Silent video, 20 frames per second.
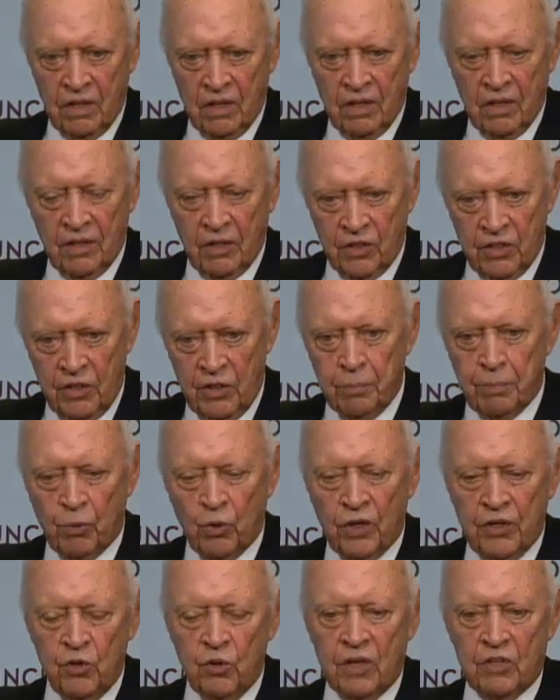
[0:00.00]
uh,
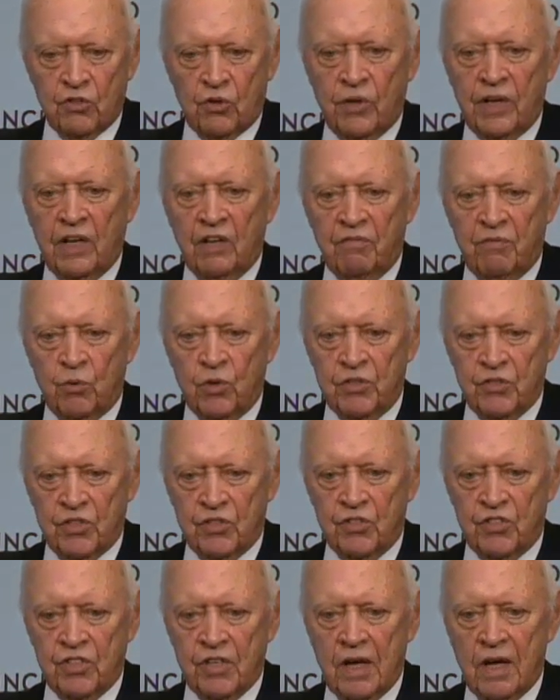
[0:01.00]
deploy U.S. ground
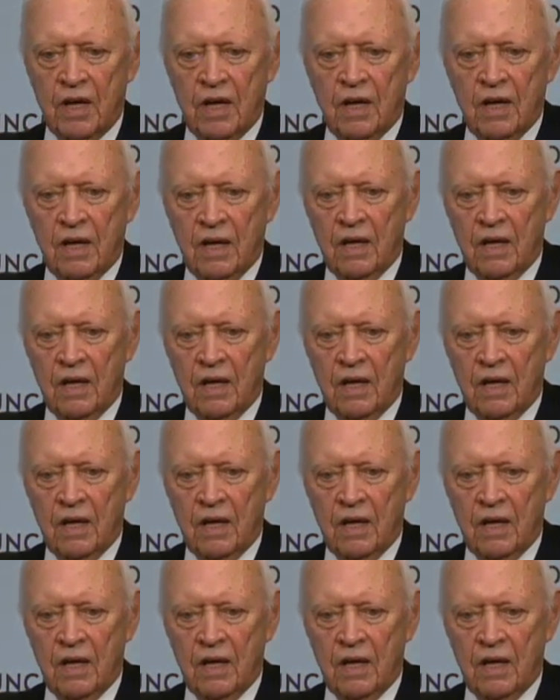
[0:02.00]
forces